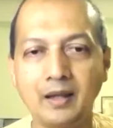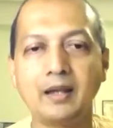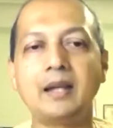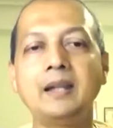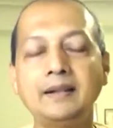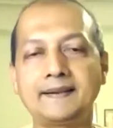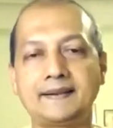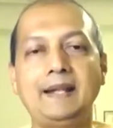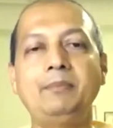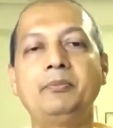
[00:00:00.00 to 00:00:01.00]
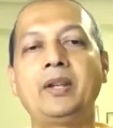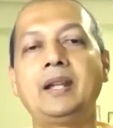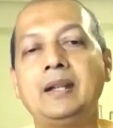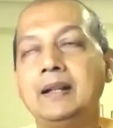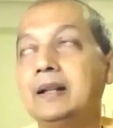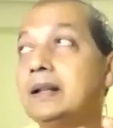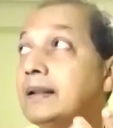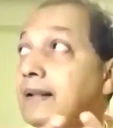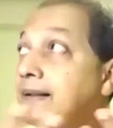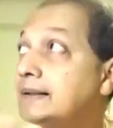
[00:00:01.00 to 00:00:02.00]
In the same way,
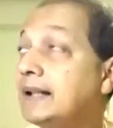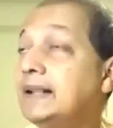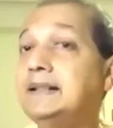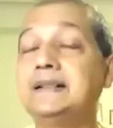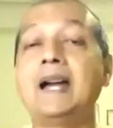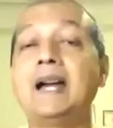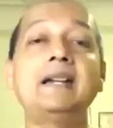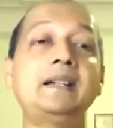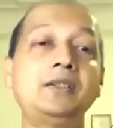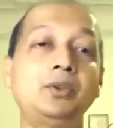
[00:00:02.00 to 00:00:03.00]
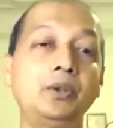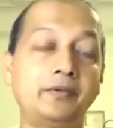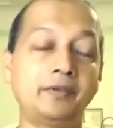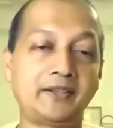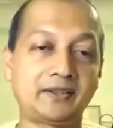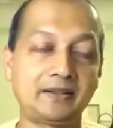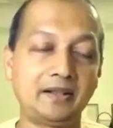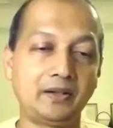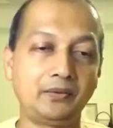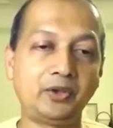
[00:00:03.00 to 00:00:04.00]
this entire universe
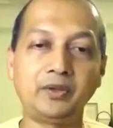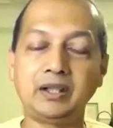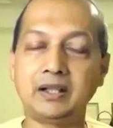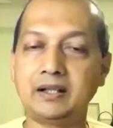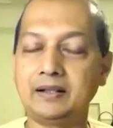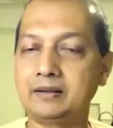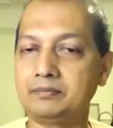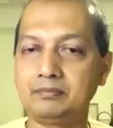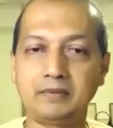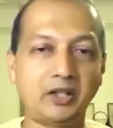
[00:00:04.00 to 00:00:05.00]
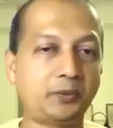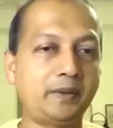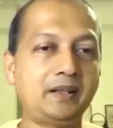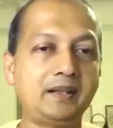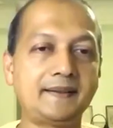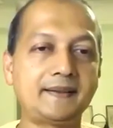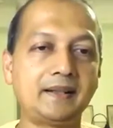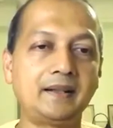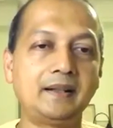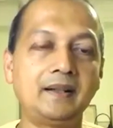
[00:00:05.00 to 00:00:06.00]
which we are
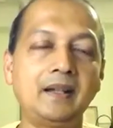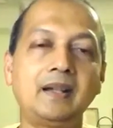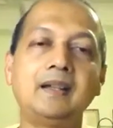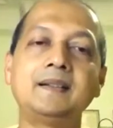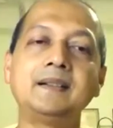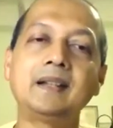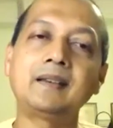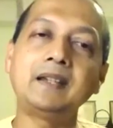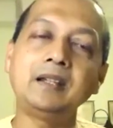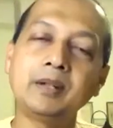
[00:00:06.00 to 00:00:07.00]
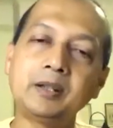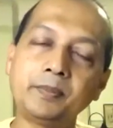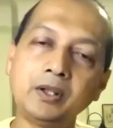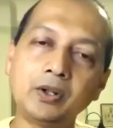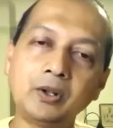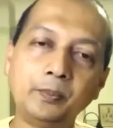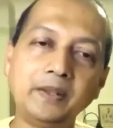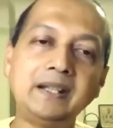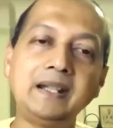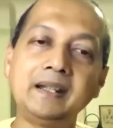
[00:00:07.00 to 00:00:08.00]
experiencing is nothing but pure
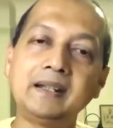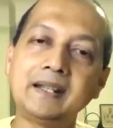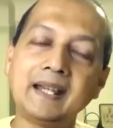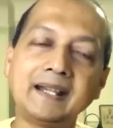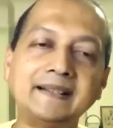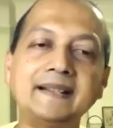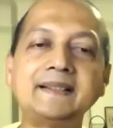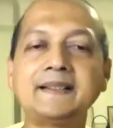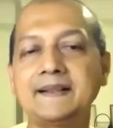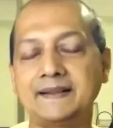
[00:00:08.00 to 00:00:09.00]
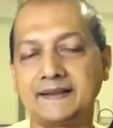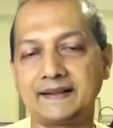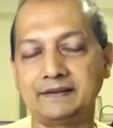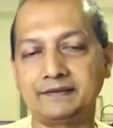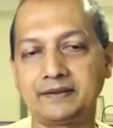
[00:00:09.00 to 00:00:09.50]
being, existence itself,